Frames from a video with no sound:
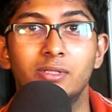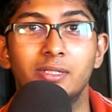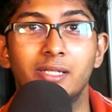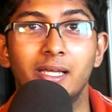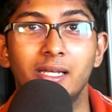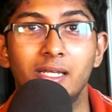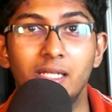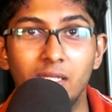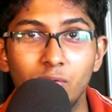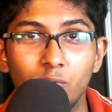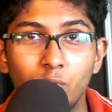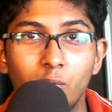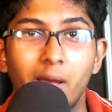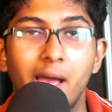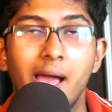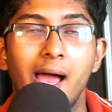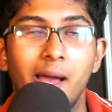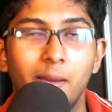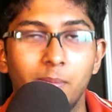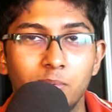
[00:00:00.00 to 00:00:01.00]
then you
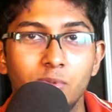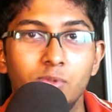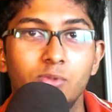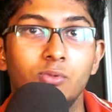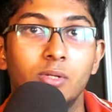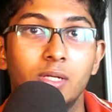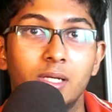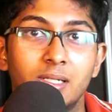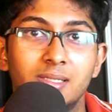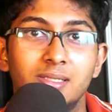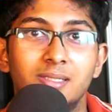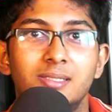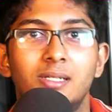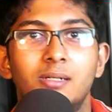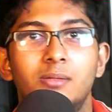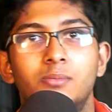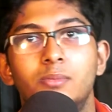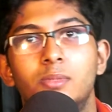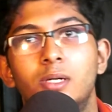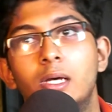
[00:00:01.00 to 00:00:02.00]
have to get
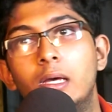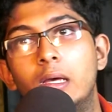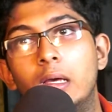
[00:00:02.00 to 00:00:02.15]
some